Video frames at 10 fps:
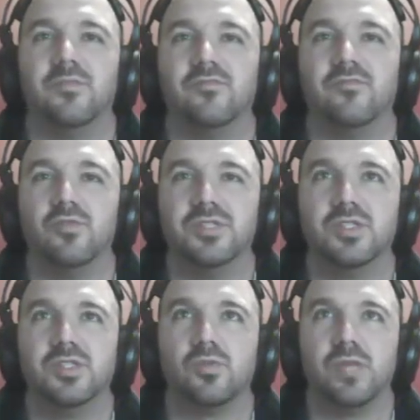Number of
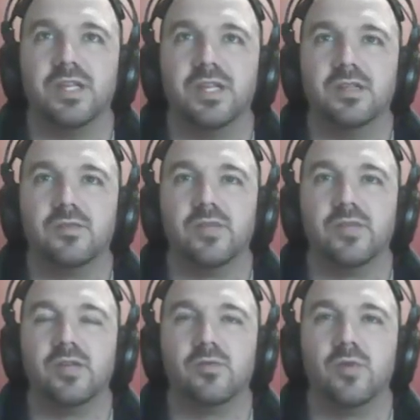rows is 3
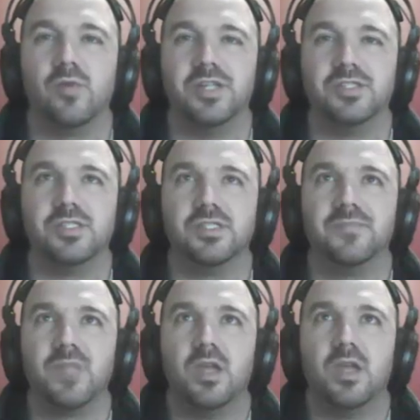equations.